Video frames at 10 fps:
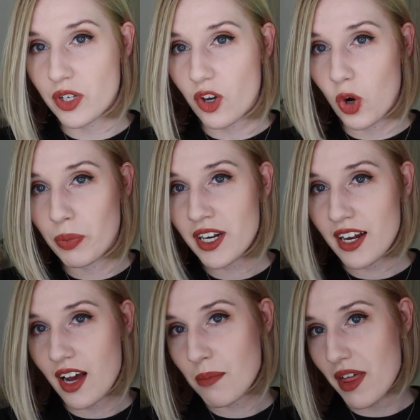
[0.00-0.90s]
when you open it
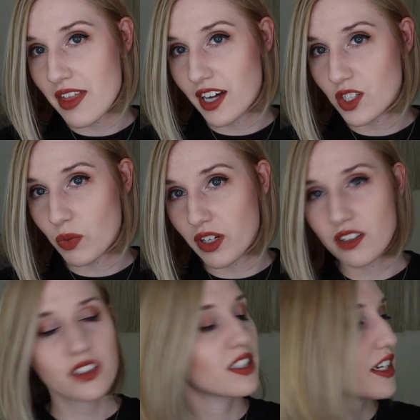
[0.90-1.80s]
up, that's what it
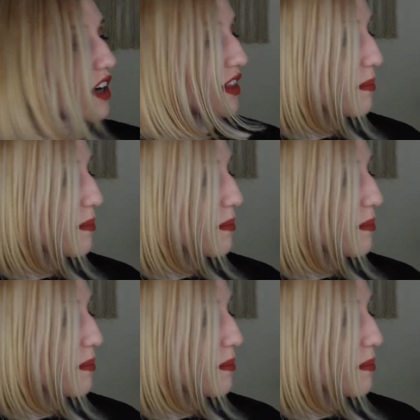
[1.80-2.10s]
looks like. On